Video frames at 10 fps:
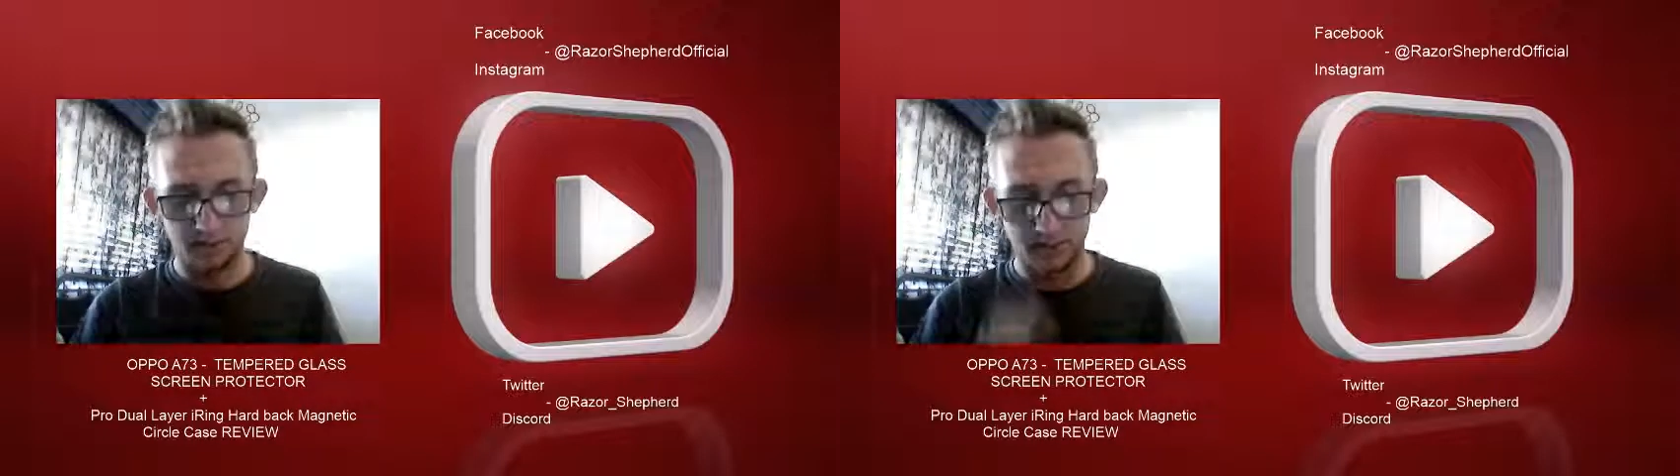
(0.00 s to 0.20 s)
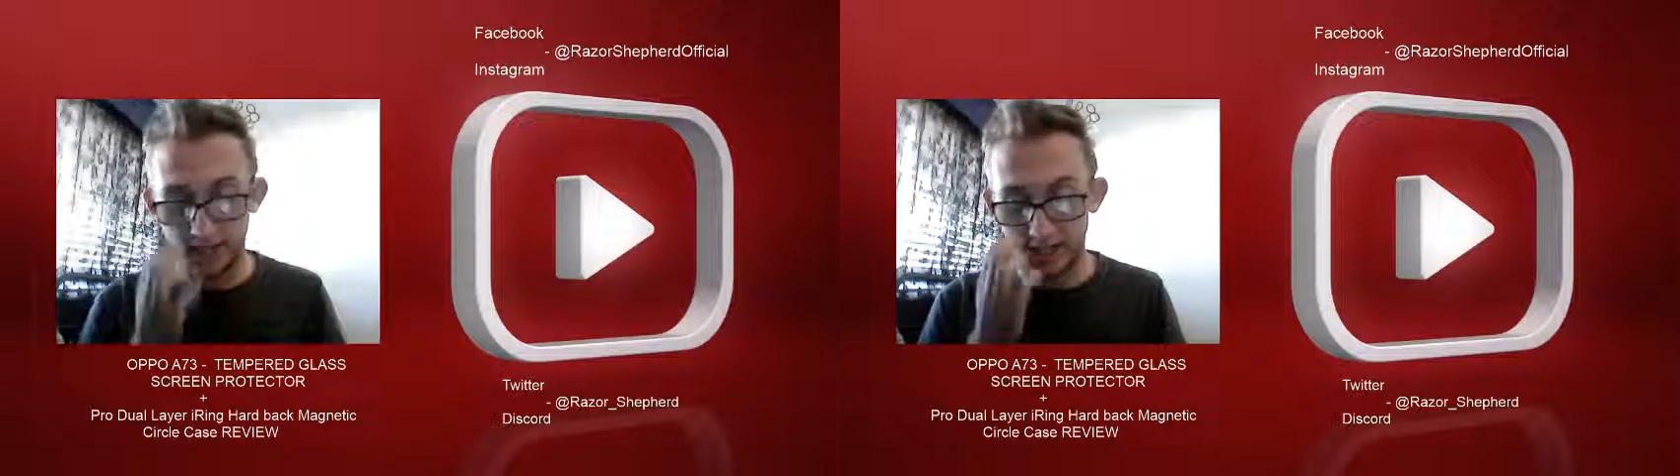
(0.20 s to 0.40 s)

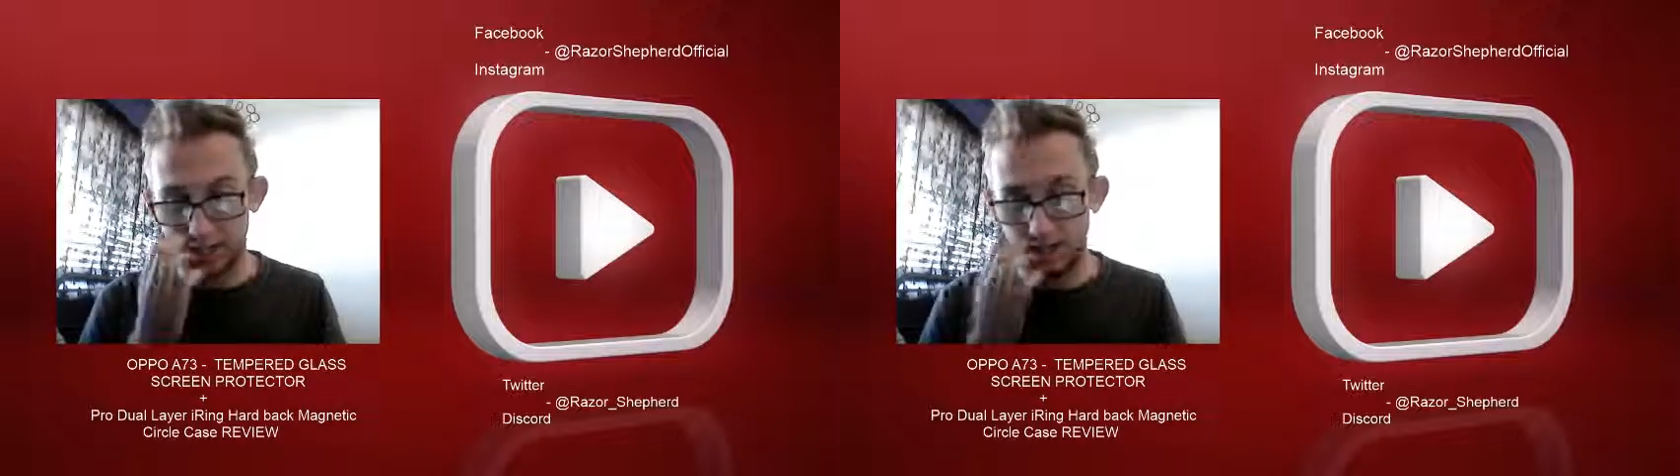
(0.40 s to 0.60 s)
Then again,